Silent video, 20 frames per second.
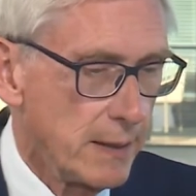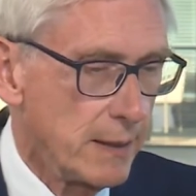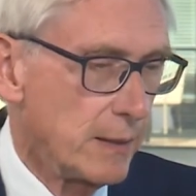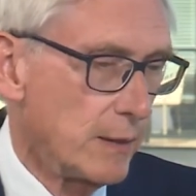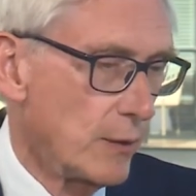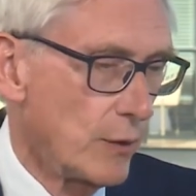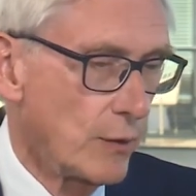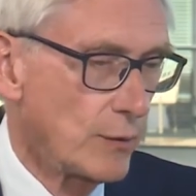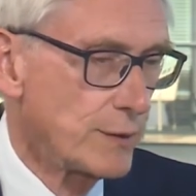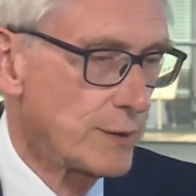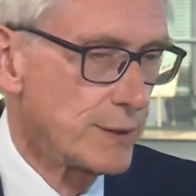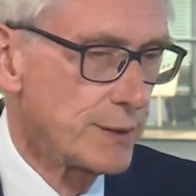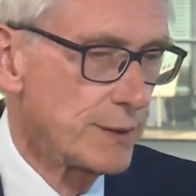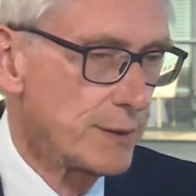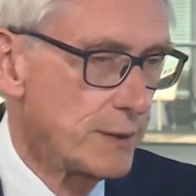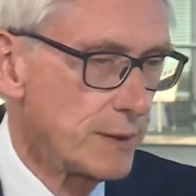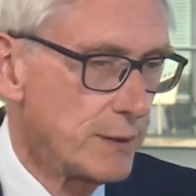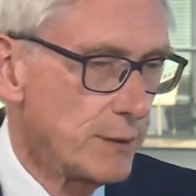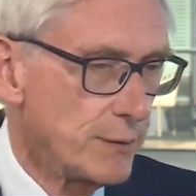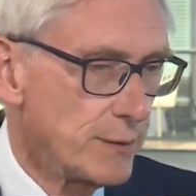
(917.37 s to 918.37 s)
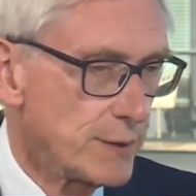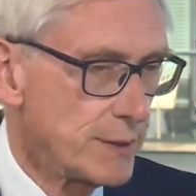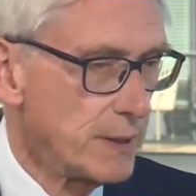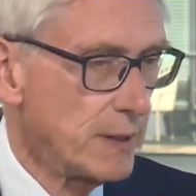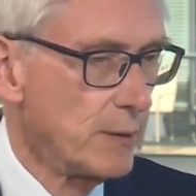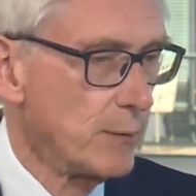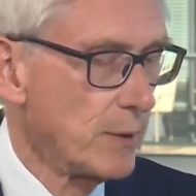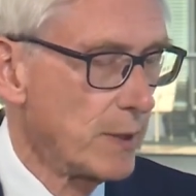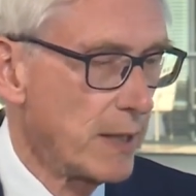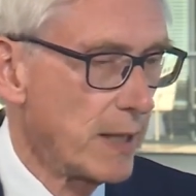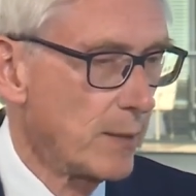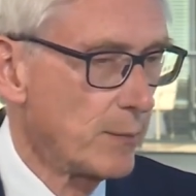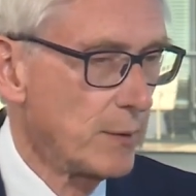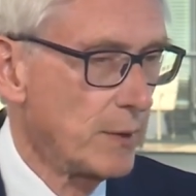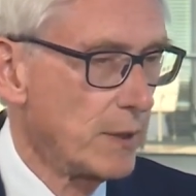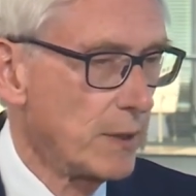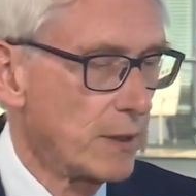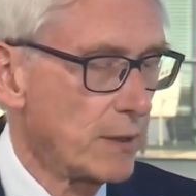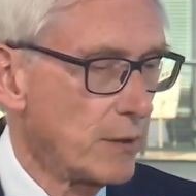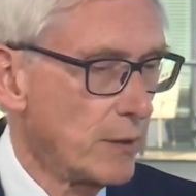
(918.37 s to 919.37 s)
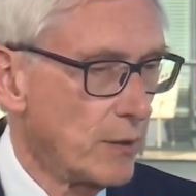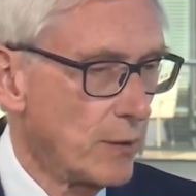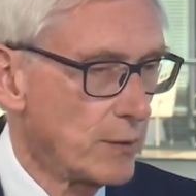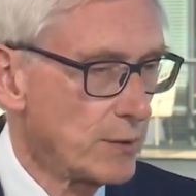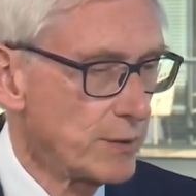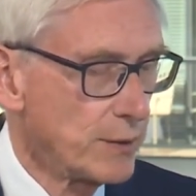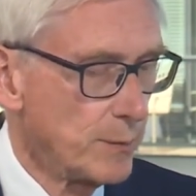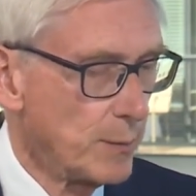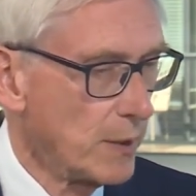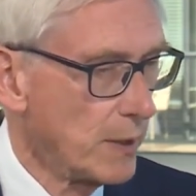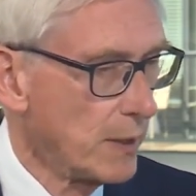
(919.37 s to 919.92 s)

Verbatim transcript: it hurts to see what happened in Kenosha.